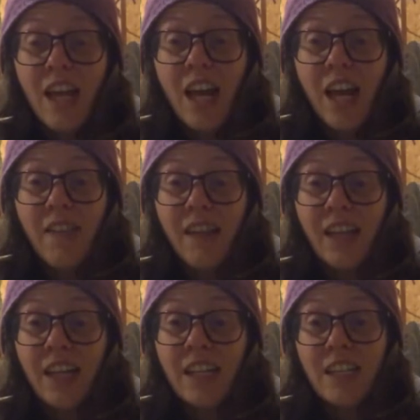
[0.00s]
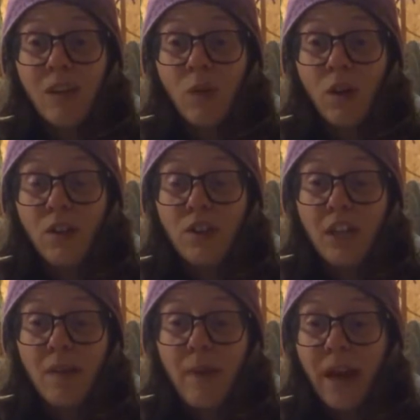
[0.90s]
And then, like I said, we'll
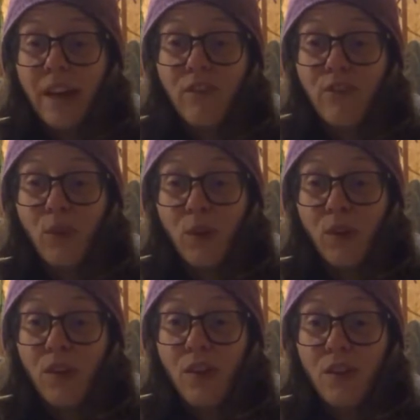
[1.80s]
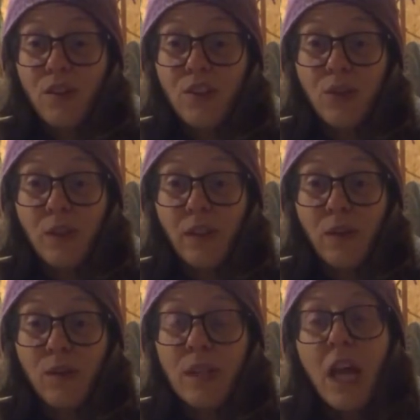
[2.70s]
alternate back and forth doing
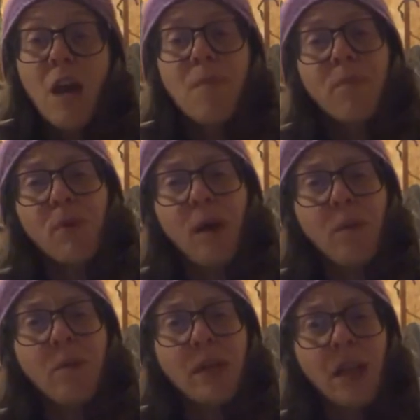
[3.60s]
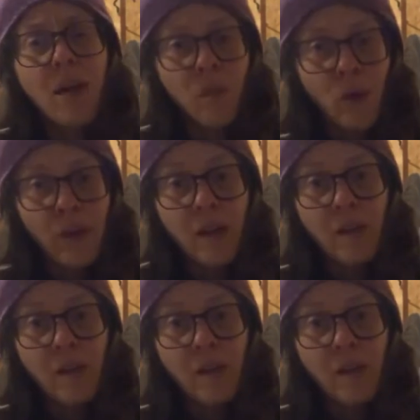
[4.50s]
those. Probably not more than